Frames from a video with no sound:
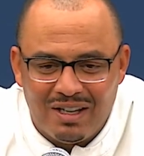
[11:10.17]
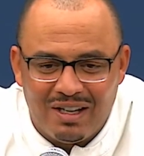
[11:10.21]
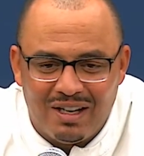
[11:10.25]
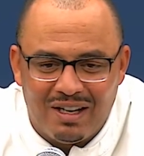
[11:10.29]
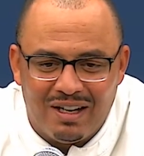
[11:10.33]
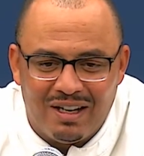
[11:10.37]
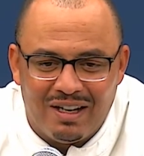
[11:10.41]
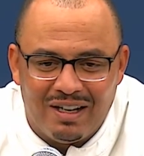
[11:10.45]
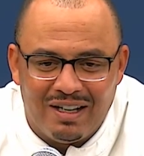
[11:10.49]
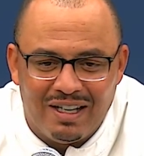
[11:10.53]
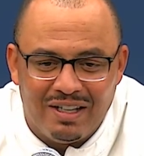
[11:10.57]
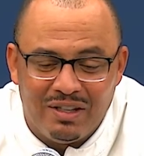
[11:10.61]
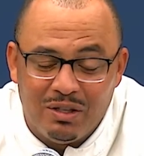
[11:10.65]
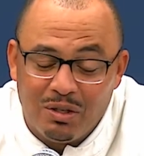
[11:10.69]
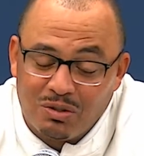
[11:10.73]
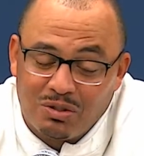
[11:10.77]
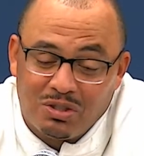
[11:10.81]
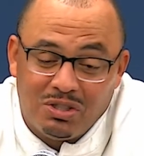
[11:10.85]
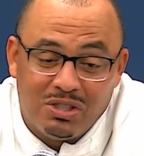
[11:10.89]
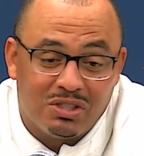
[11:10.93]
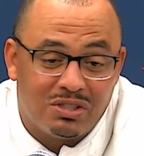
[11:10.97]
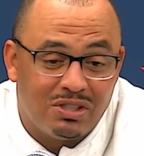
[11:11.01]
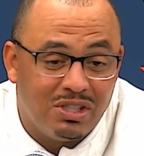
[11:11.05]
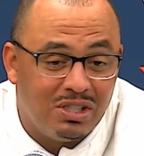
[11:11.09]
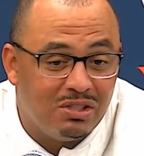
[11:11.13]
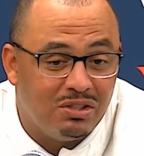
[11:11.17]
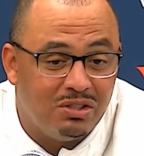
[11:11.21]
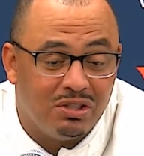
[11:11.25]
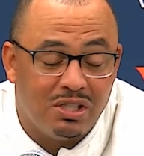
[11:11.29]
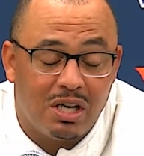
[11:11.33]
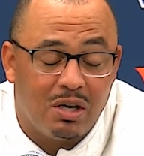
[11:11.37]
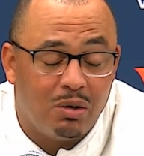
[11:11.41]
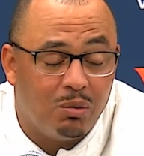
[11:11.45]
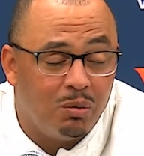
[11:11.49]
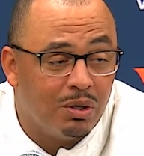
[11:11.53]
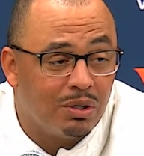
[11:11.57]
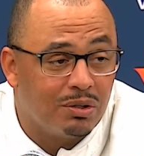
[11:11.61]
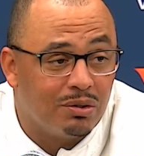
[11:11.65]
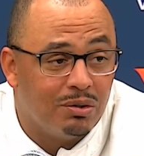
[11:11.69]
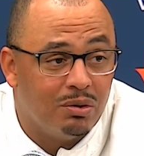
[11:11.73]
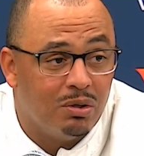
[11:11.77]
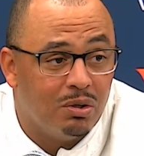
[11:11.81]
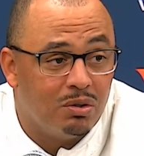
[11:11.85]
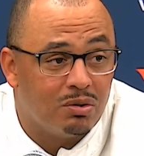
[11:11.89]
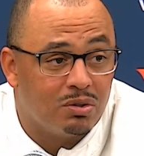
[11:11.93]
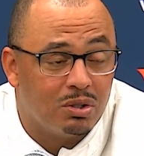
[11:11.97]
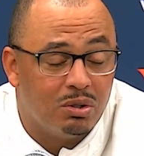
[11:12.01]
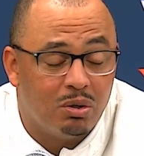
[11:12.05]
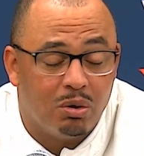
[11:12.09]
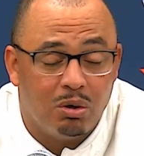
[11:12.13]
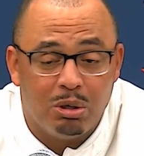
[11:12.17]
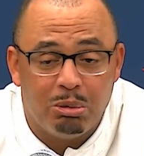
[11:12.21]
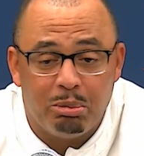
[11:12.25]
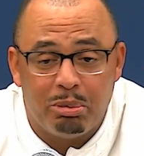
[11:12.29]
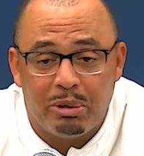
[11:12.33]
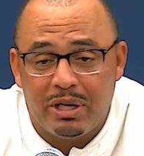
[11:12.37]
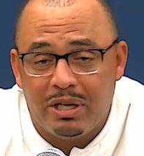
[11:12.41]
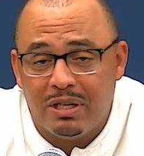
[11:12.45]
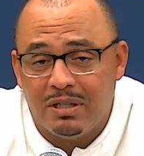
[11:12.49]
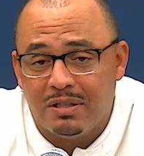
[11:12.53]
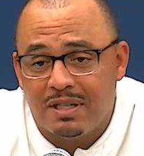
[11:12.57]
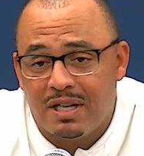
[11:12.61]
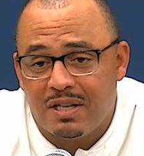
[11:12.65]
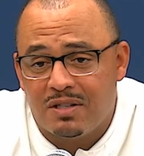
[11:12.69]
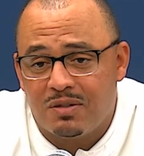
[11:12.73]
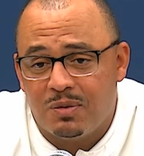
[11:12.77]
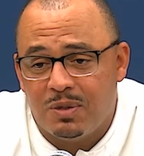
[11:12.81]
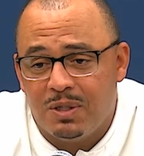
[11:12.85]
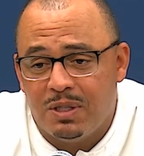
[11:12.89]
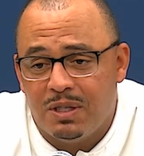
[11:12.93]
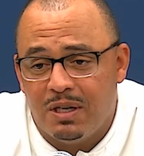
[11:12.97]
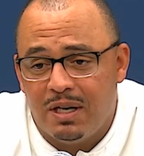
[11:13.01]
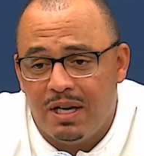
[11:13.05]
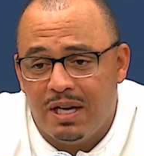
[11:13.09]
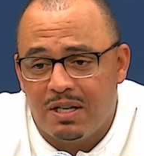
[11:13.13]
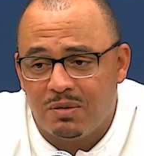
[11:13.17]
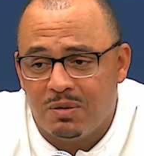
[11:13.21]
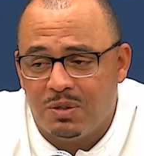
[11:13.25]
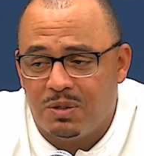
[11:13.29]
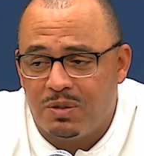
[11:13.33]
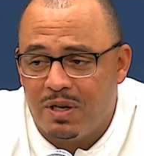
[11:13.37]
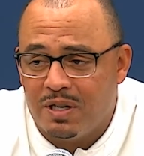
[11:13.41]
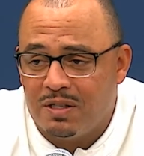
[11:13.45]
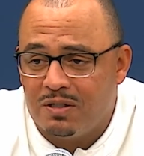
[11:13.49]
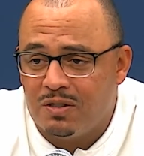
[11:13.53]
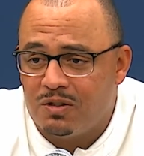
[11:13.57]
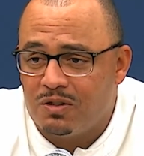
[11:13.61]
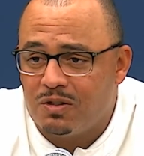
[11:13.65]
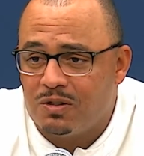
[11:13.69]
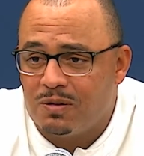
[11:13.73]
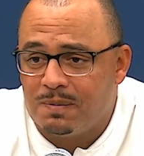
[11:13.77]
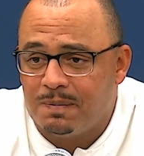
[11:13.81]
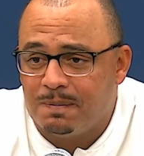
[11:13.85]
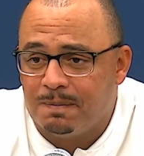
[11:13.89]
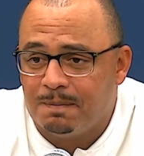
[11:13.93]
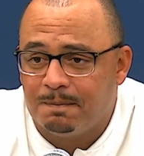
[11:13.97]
And those are just things you got to work through. Those are growing pains as we transition.